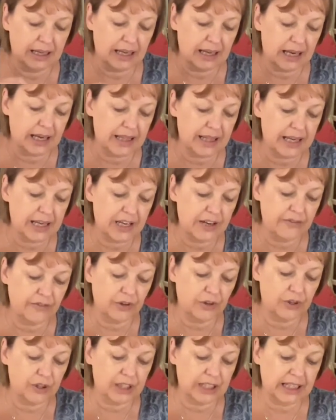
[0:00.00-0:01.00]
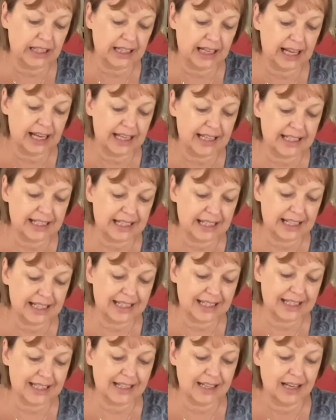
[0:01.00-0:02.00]
And then you've got to let
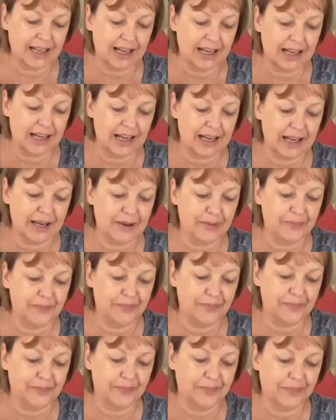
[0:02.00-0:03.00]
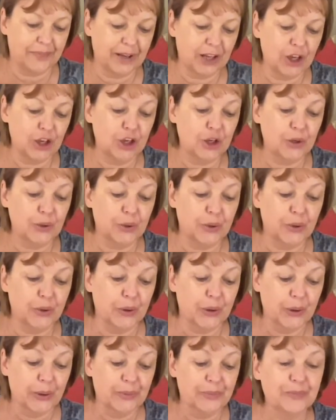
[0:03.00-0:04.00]
it cure
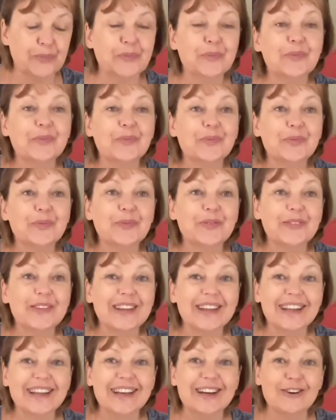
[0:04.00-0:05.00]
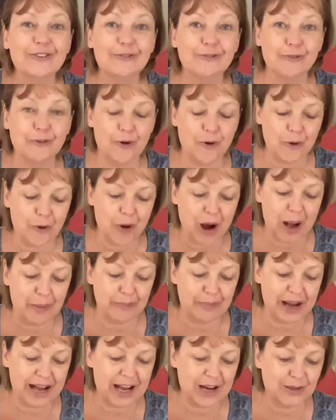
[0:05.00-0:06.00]
for
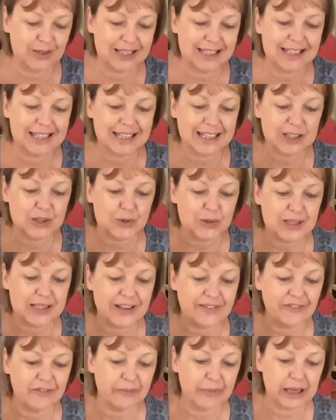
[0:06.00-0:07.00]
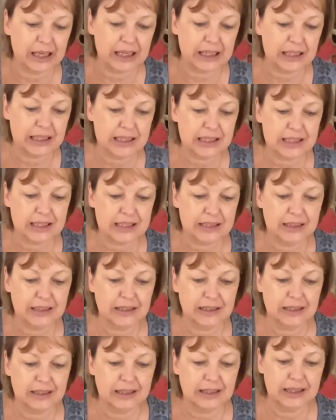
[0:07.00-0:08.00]
about 6 or 7 minutes.
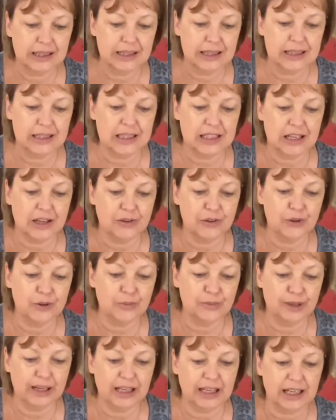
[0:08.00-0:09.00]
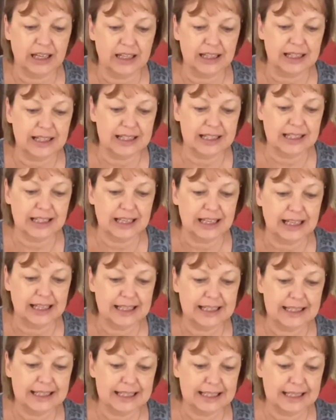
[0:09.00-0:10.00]
So normally I ask
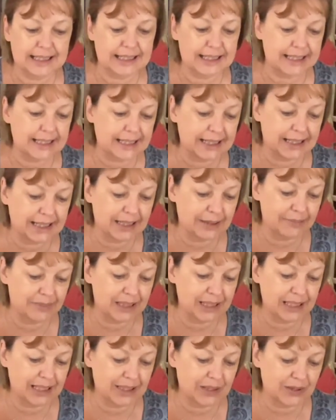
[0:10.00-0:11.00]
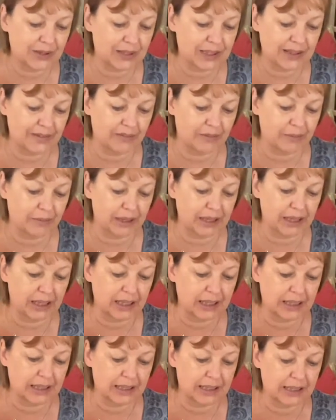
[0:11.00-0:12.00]
Alexa to time 6 or 7
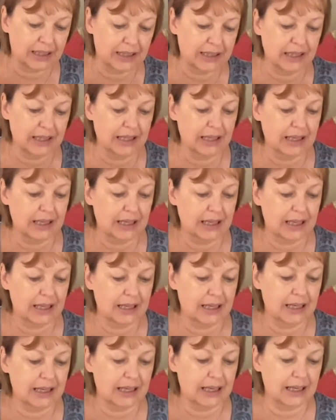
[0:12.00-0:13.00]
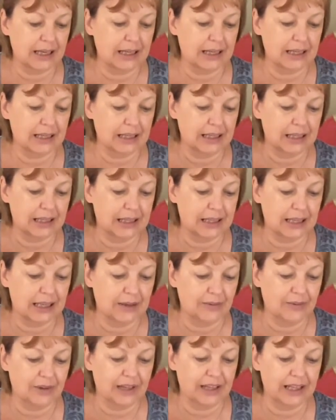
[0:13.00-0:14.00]
minutes, and
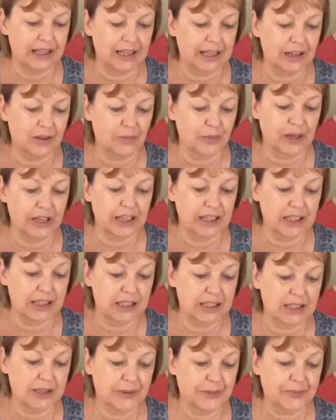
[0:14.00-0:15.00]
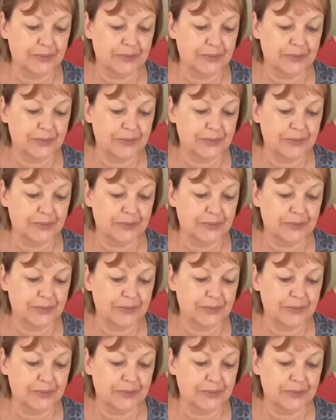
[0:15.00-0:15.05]
then I wait.